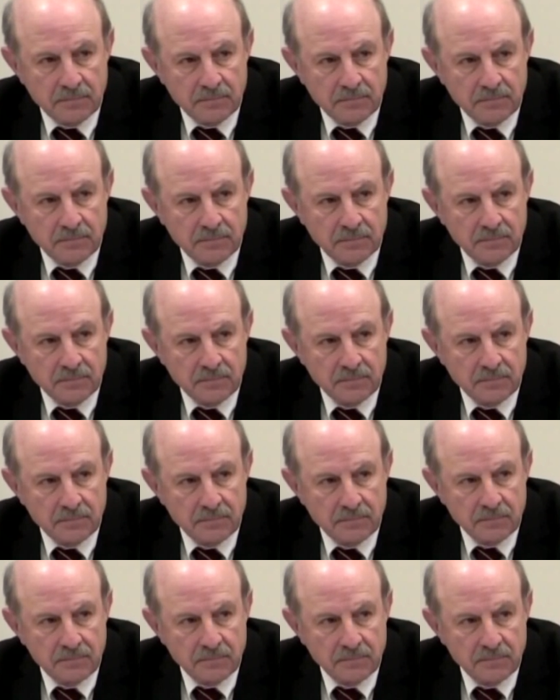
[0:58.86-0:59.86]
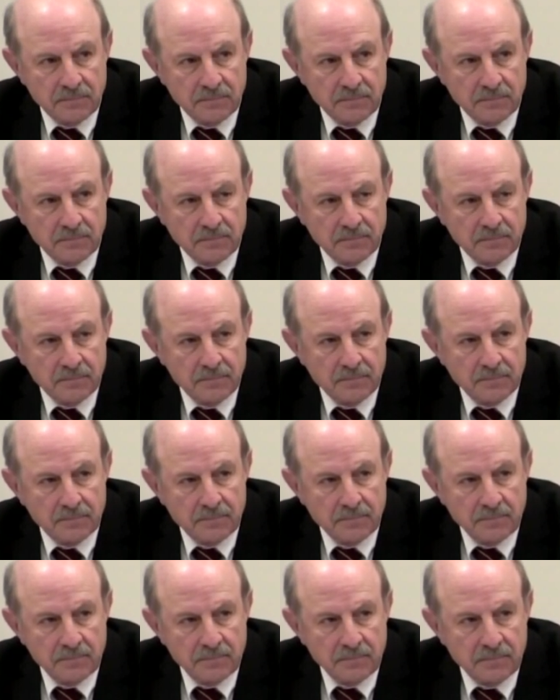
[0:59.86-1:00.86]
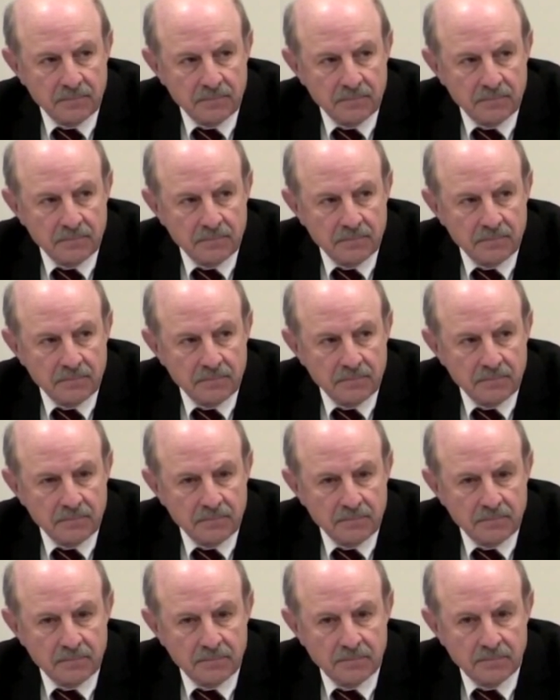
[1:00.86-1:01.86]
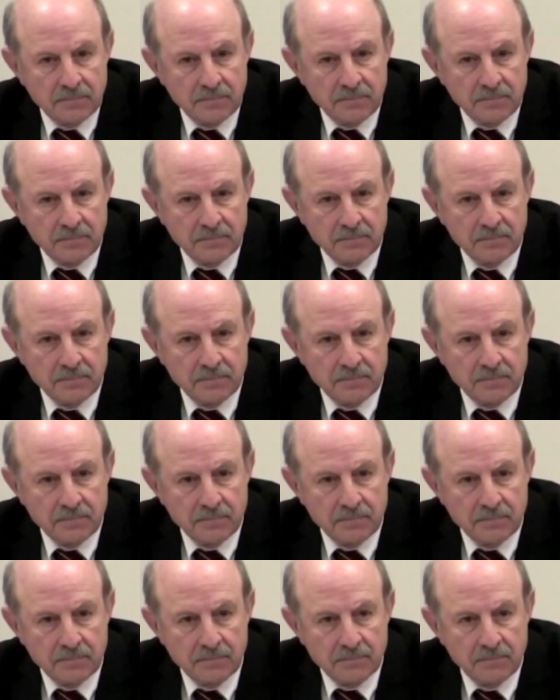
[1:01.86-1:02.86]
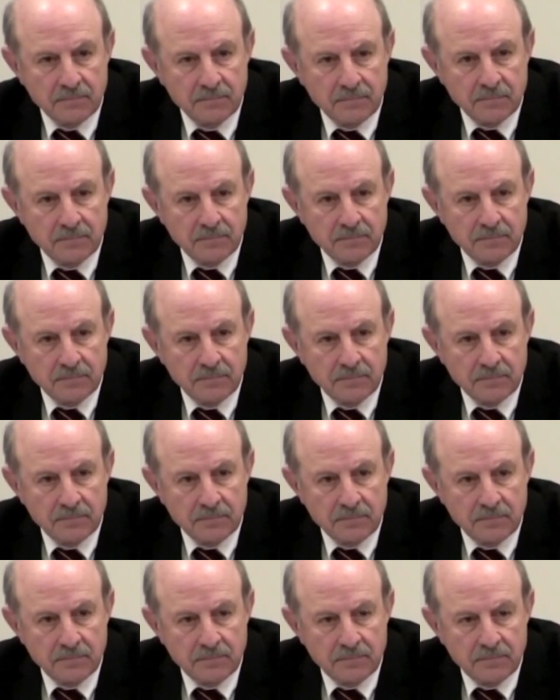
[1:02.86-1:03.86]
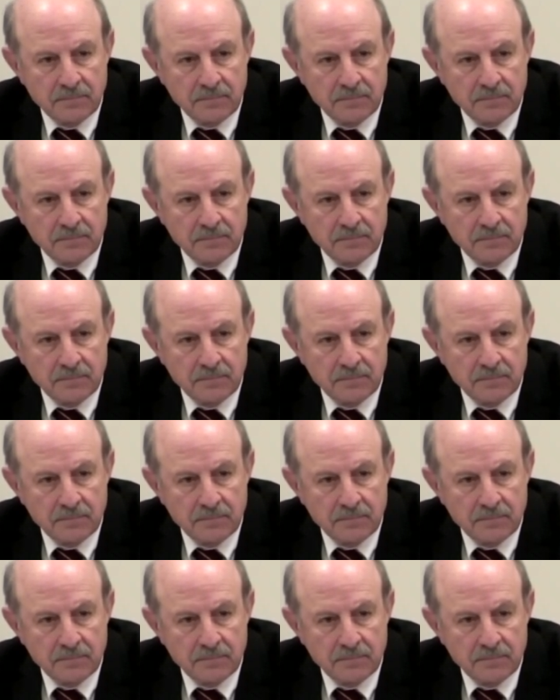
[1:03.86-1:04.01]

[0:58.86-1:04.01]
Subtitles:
This person isn't speaking.